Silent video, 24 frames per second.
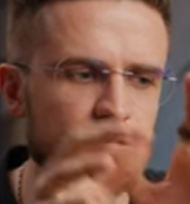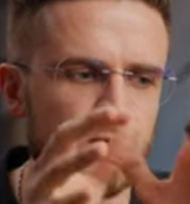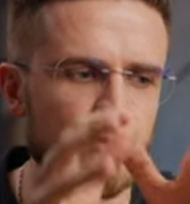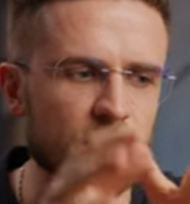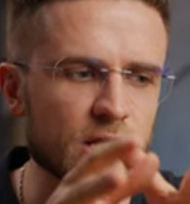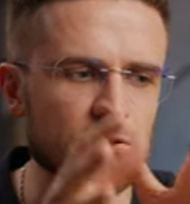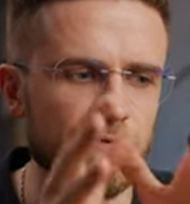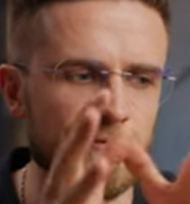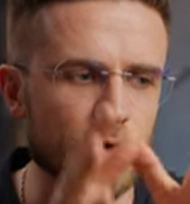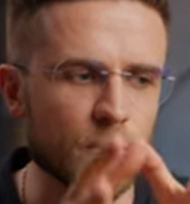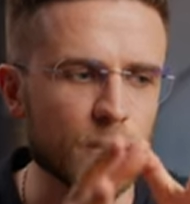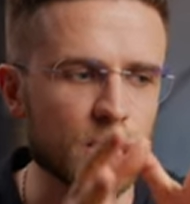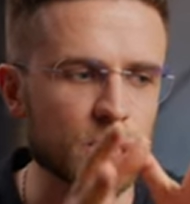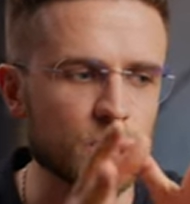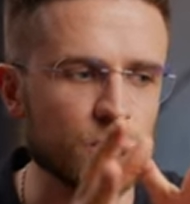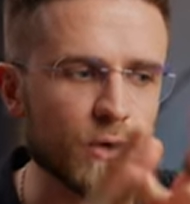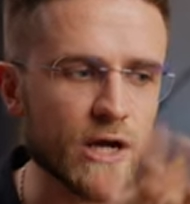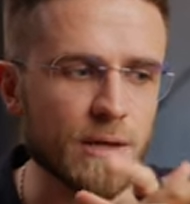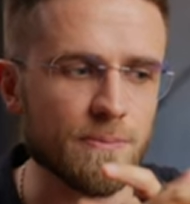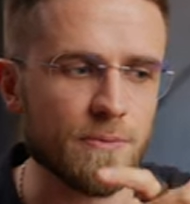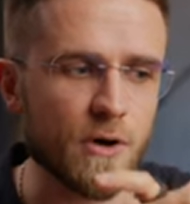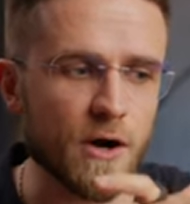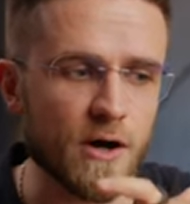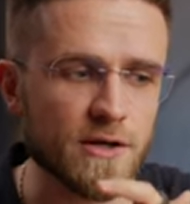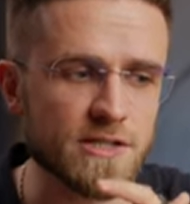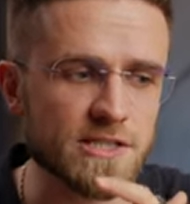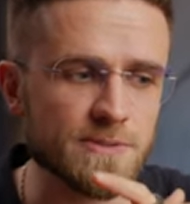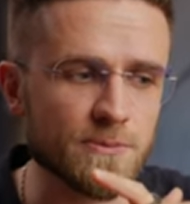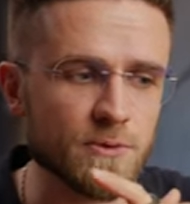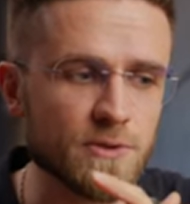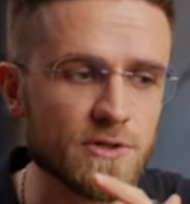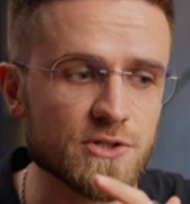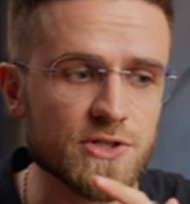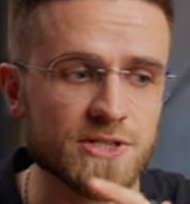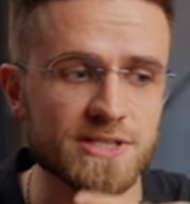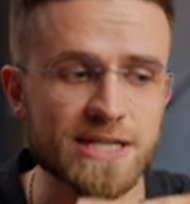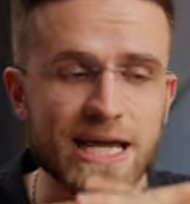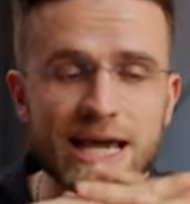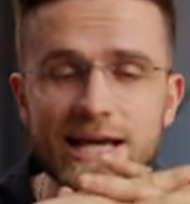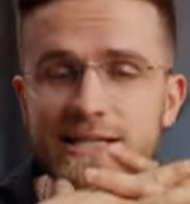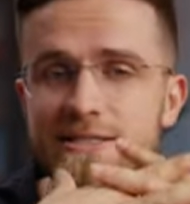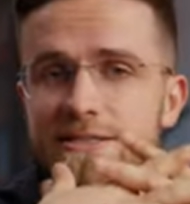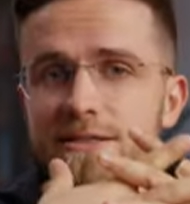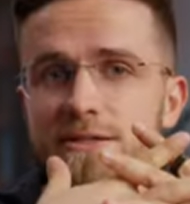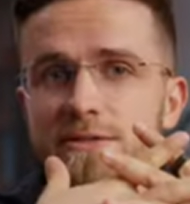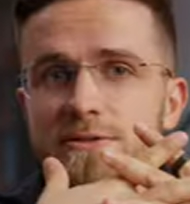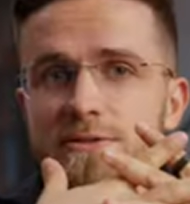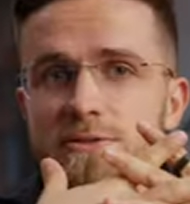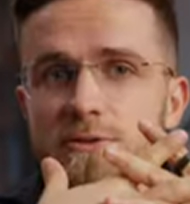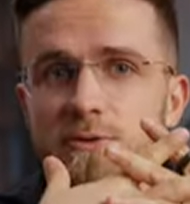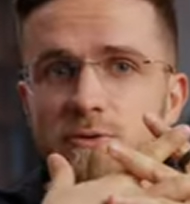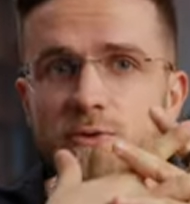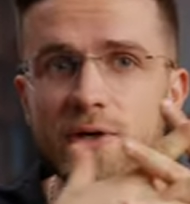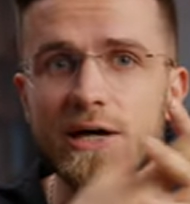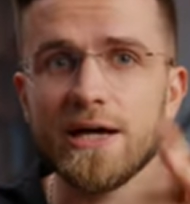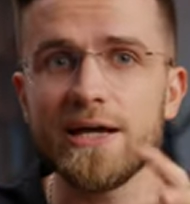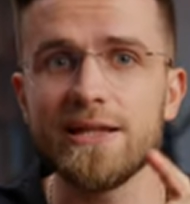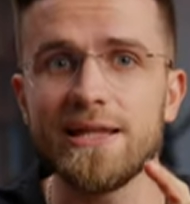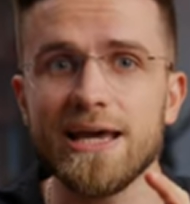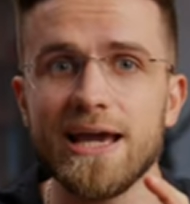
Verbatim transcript: straightforward way possible and just ask it to write